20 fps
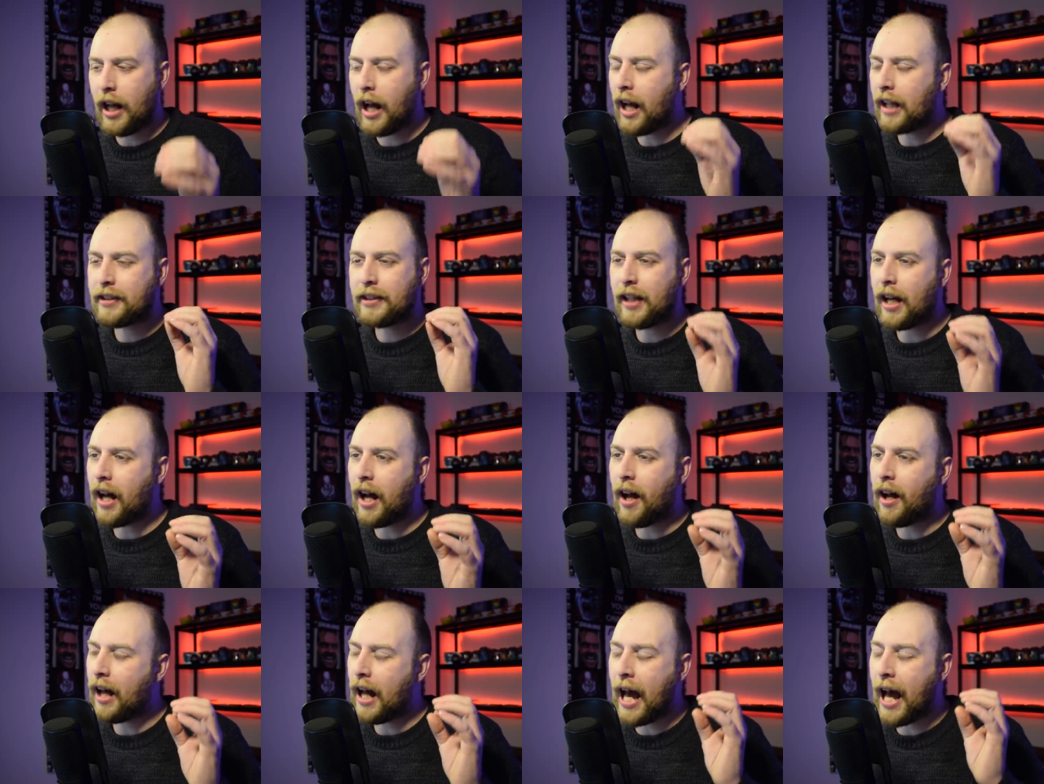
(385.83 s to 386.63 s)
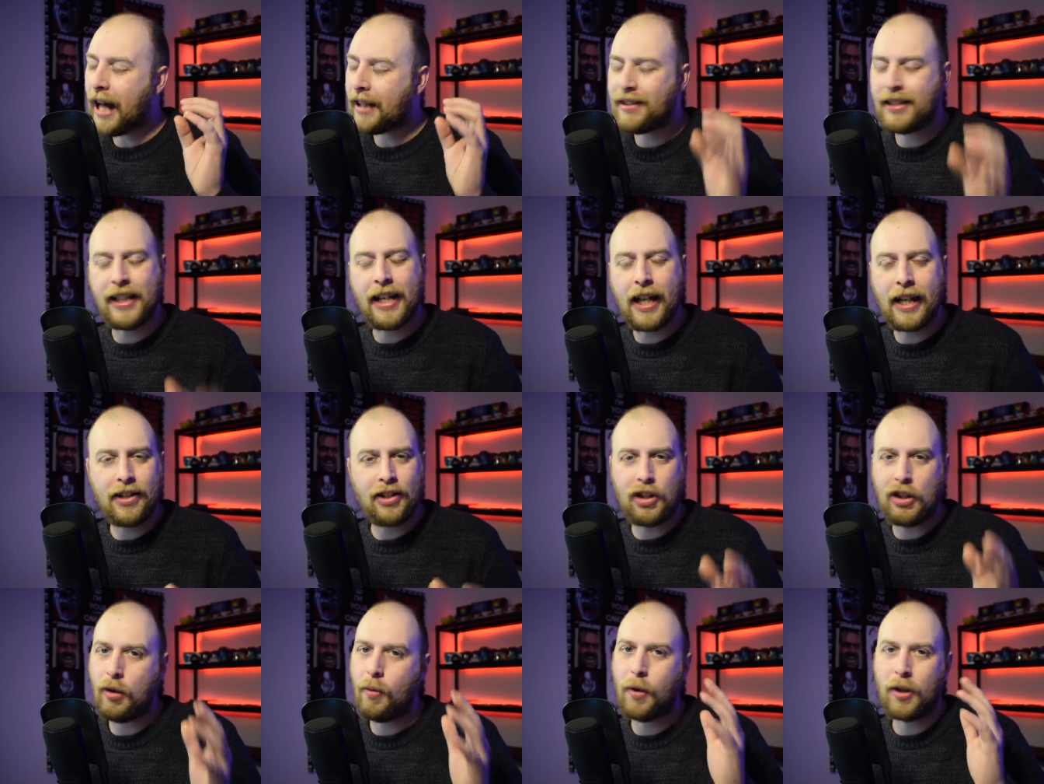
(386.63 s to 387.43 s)
At, at the
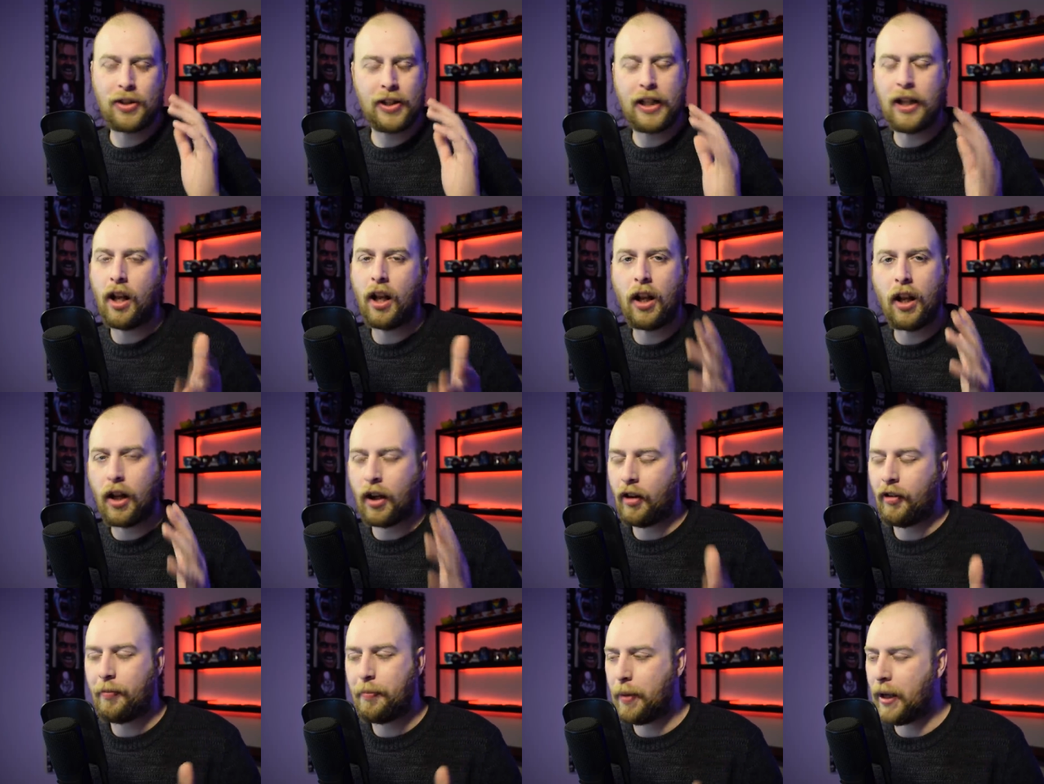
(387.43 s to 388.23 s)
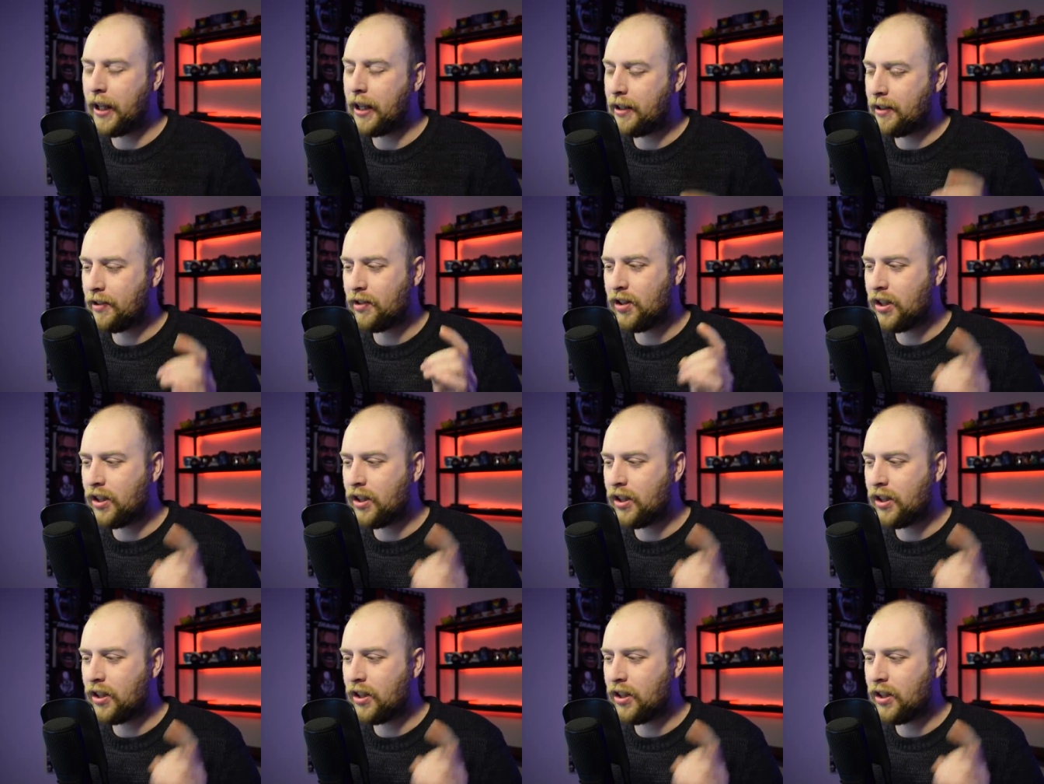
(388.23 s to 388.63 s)
end, she was in a lot of pain.